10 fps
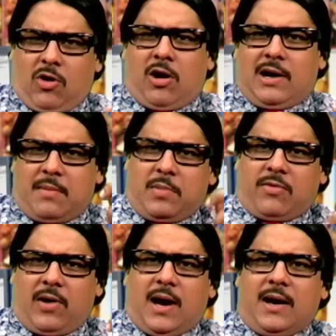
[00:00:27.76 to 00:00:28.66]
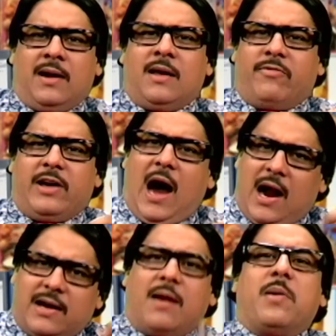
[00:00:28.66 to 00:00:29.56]
called number one. We
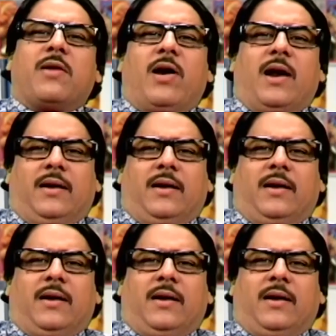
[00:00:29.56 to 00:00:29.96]
aren't number one.